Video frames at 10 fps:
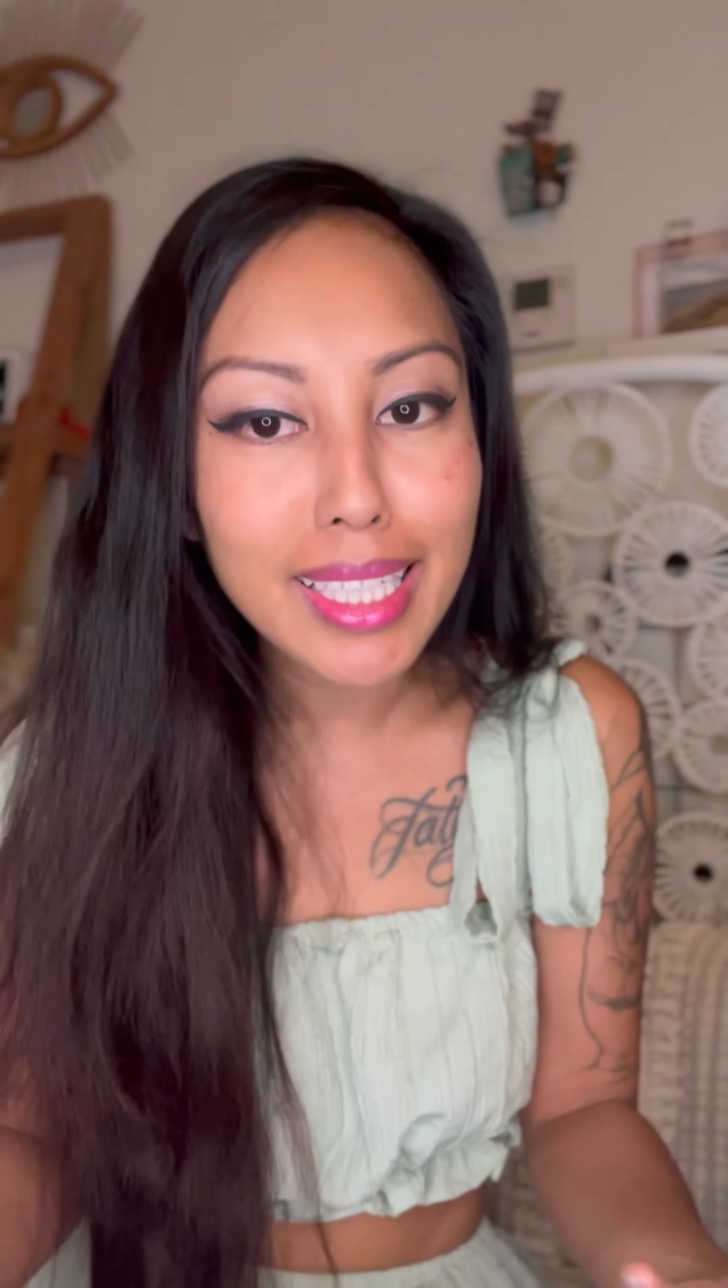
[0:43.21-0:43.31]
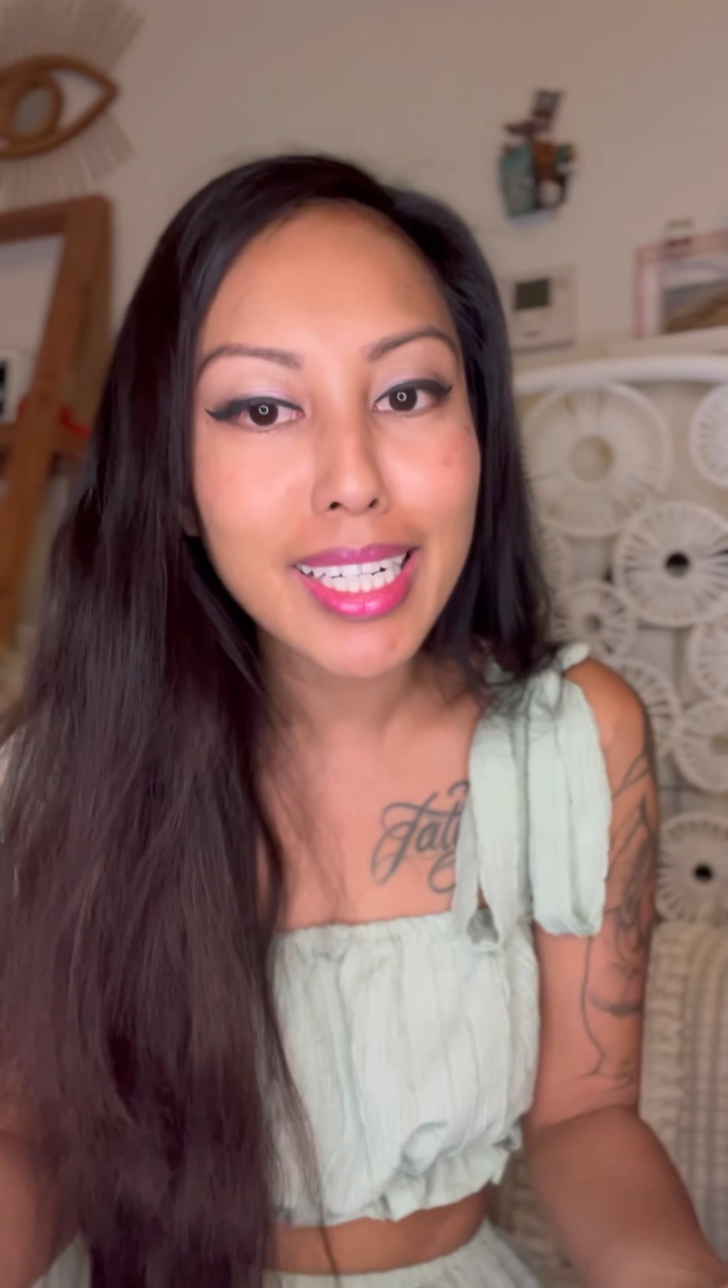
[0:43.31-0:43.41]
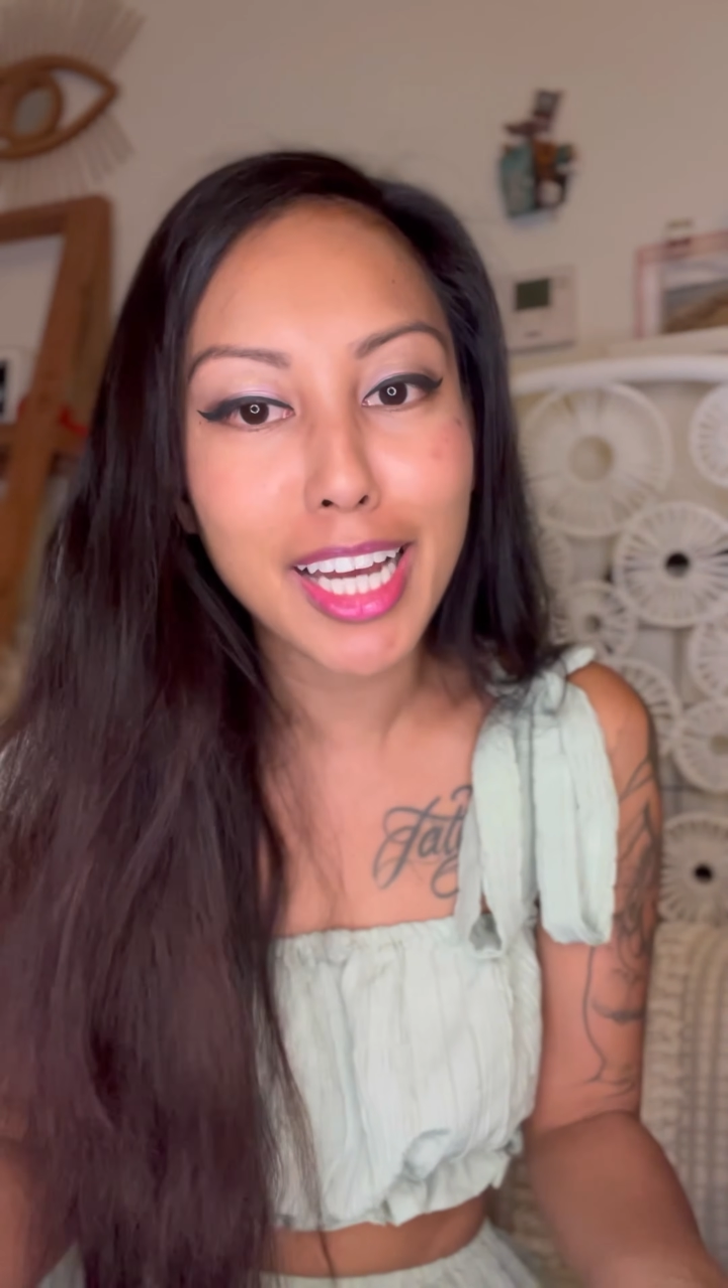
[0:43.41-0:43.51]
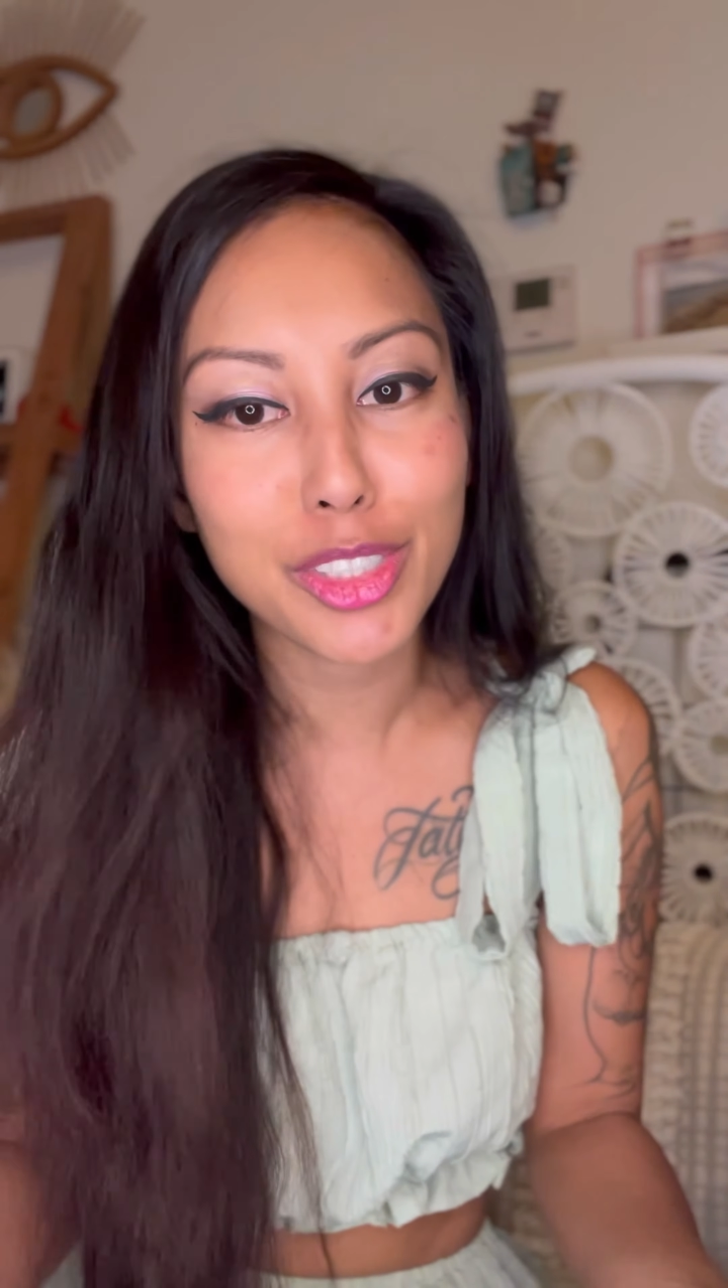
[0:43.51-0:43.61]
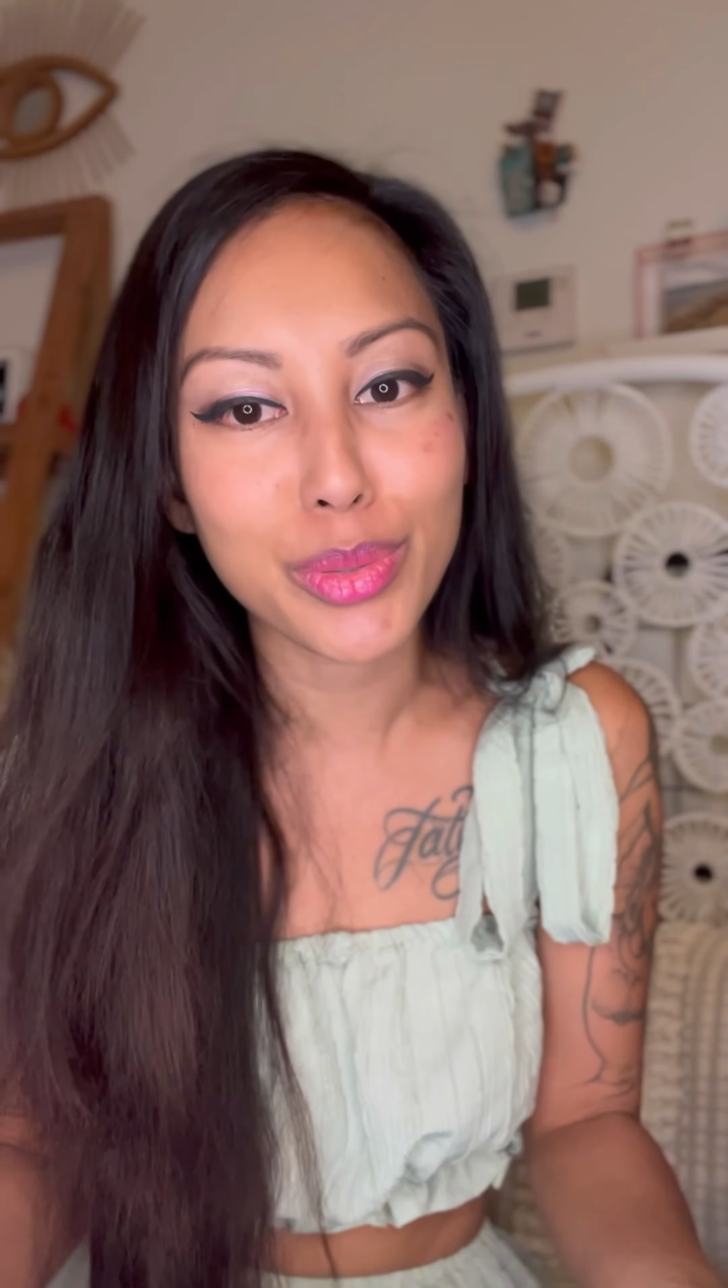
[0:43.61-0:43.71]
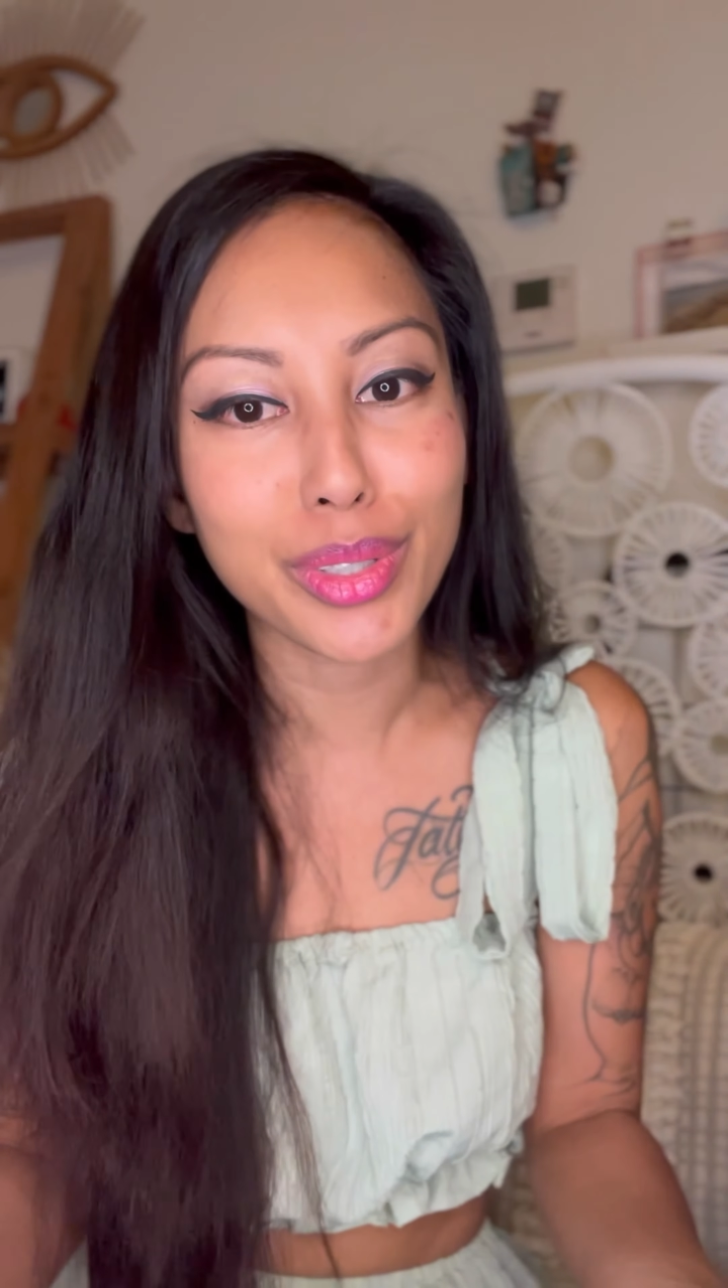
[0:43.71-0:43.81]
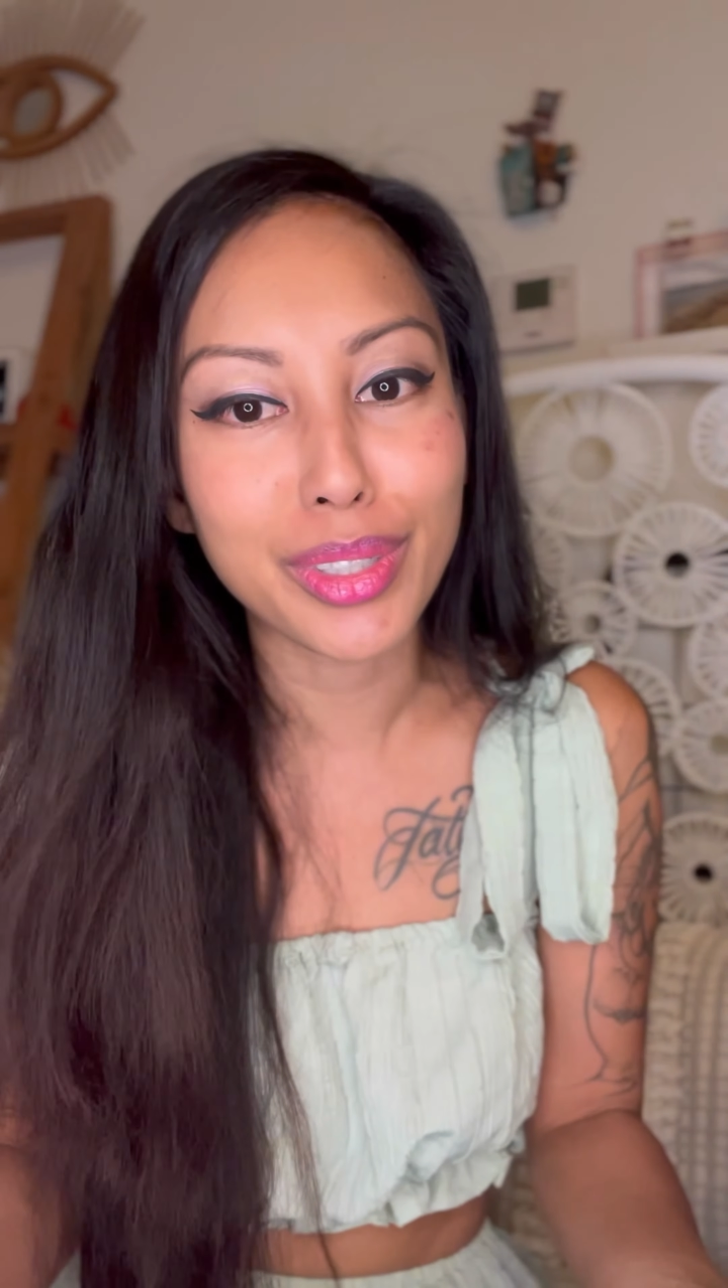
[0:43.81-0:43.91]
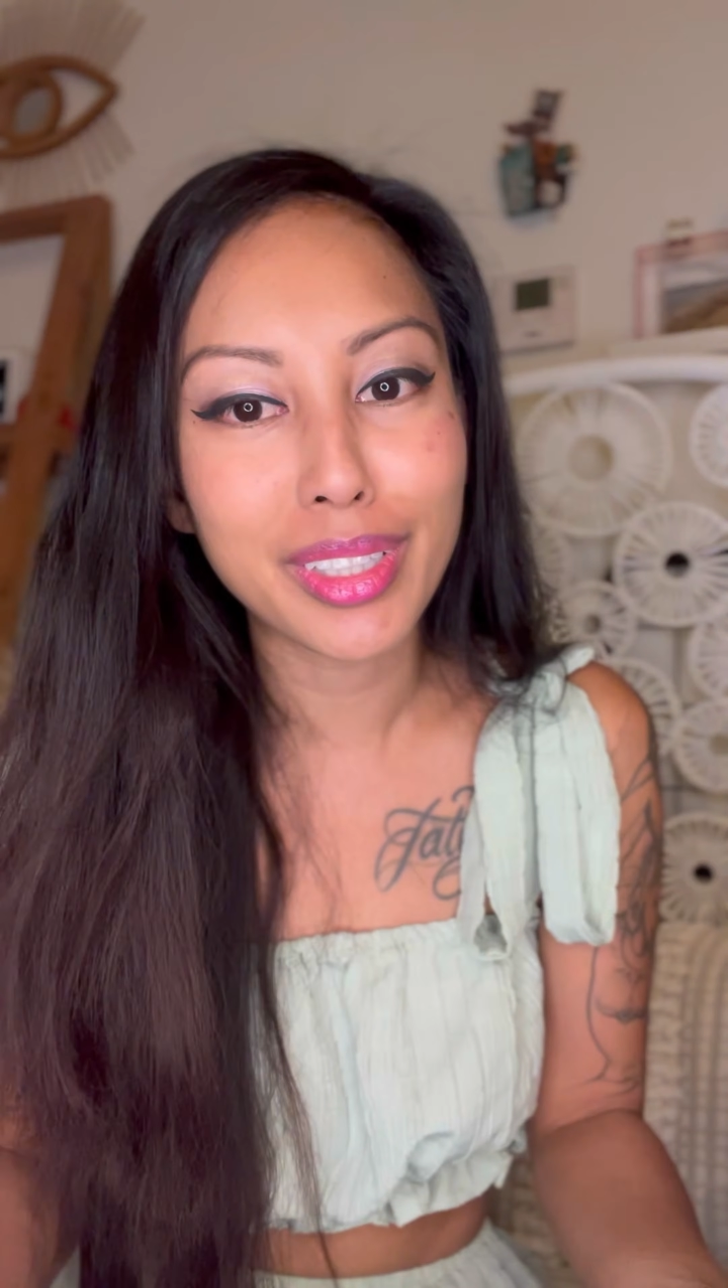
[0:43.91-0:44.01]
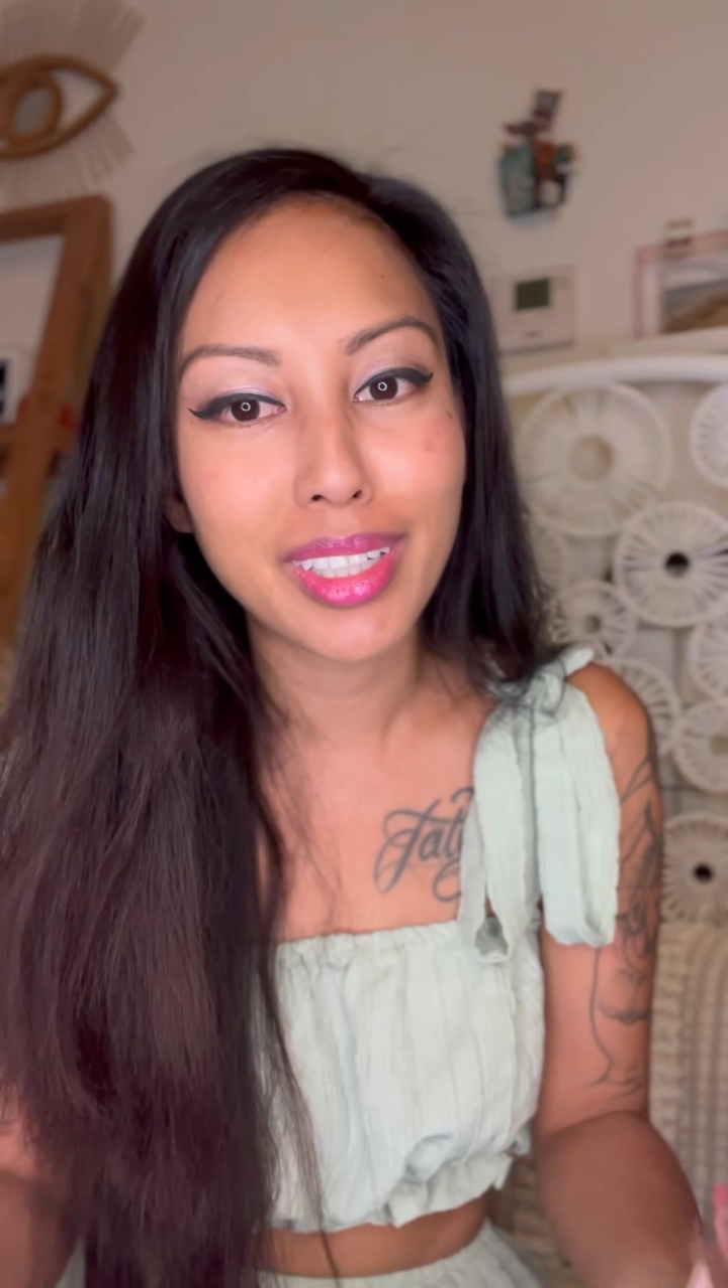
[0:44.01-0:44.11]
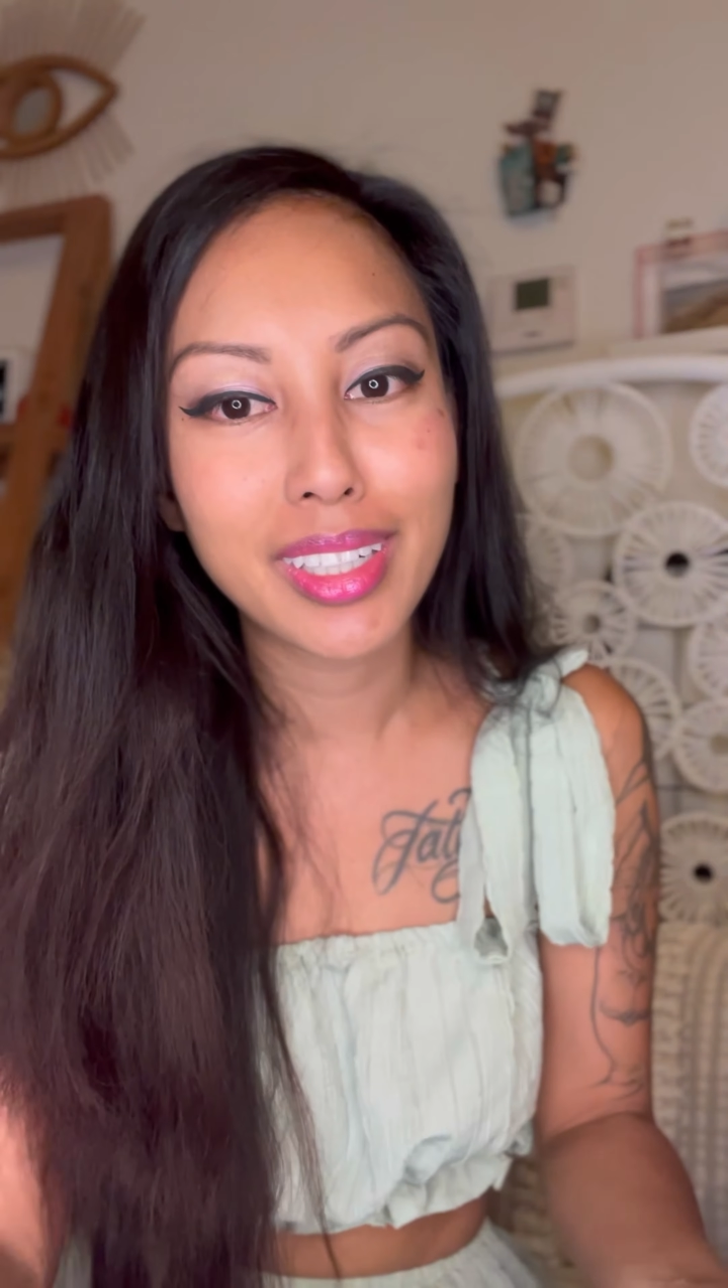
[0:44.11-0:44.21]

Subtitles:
natural.